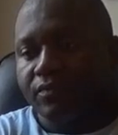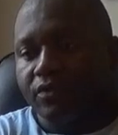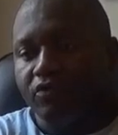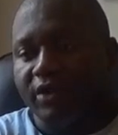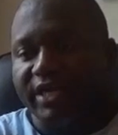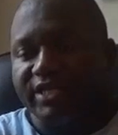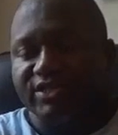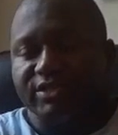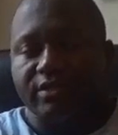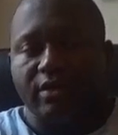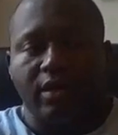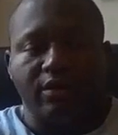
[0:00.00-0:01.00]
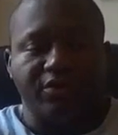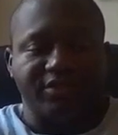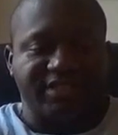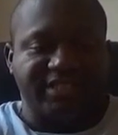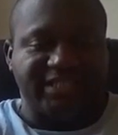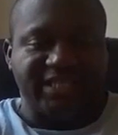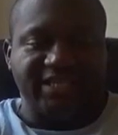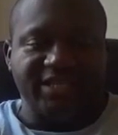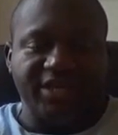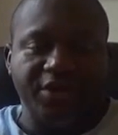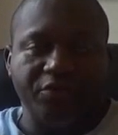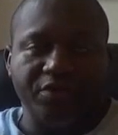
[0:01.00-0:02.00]
credits. There's a scene
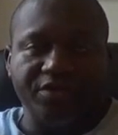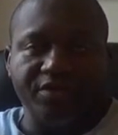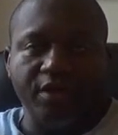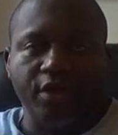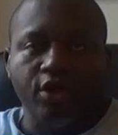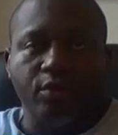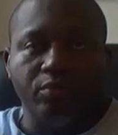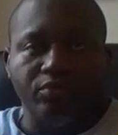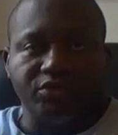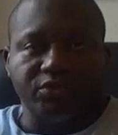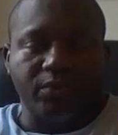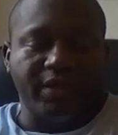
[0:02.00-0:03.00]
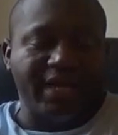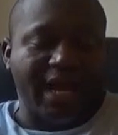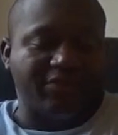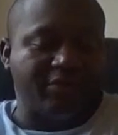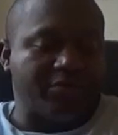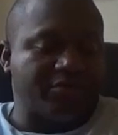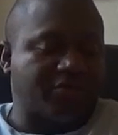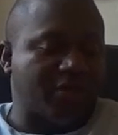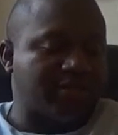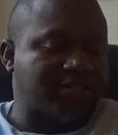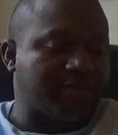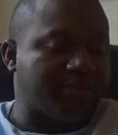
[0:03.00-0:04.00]
there with Bruce Wayne. I thought it was
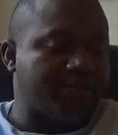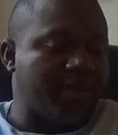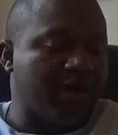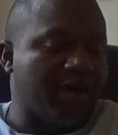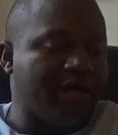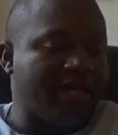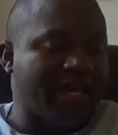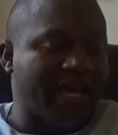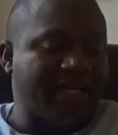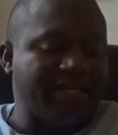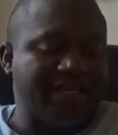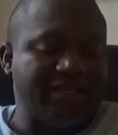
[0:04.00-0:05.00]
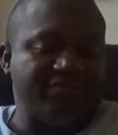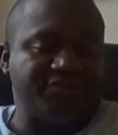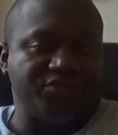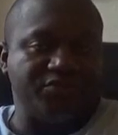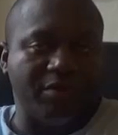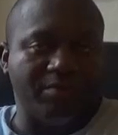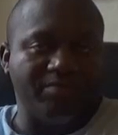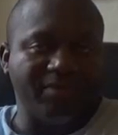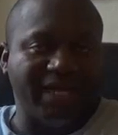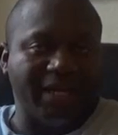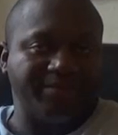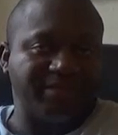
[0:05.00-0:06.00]
awesome. It kind of gives you a
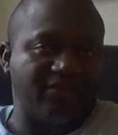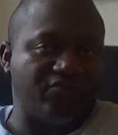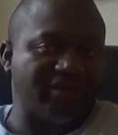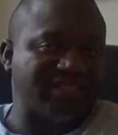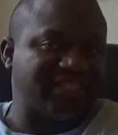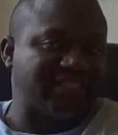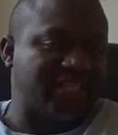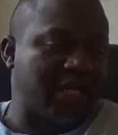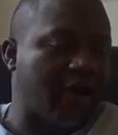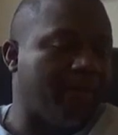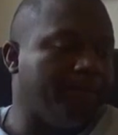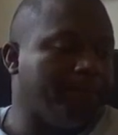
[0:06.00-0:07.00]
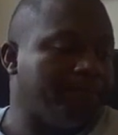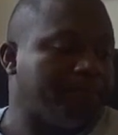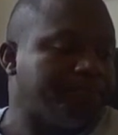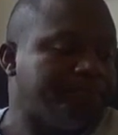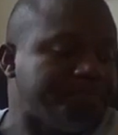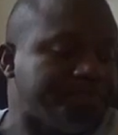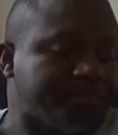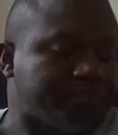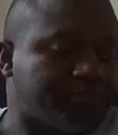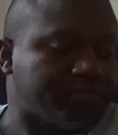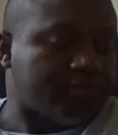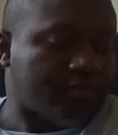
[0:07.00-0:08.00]
glimpse of what's to come.
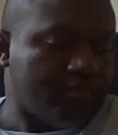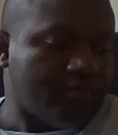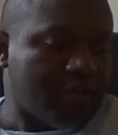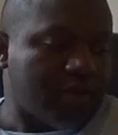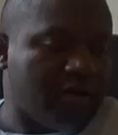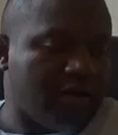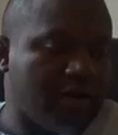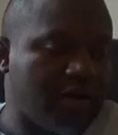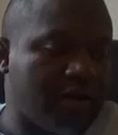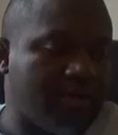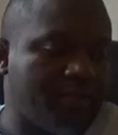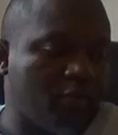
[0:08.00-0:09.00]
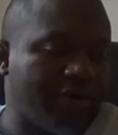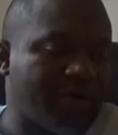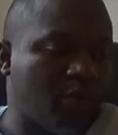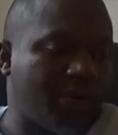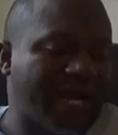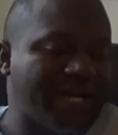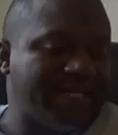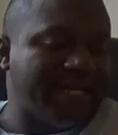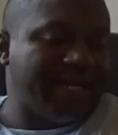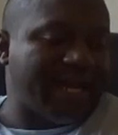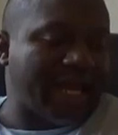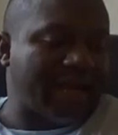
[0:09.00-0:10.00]
What I
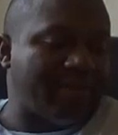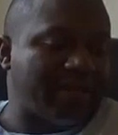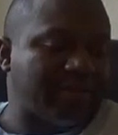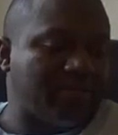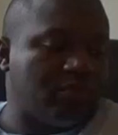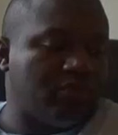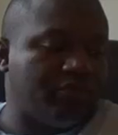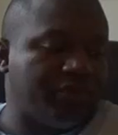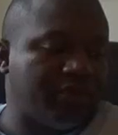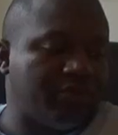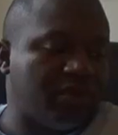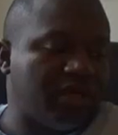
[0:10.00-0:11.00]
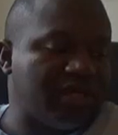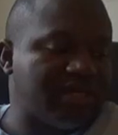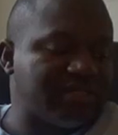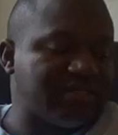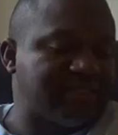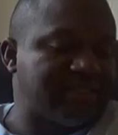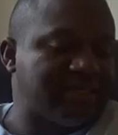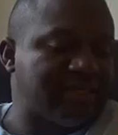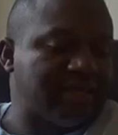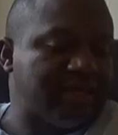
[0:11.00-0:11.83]
didn't like about the movie was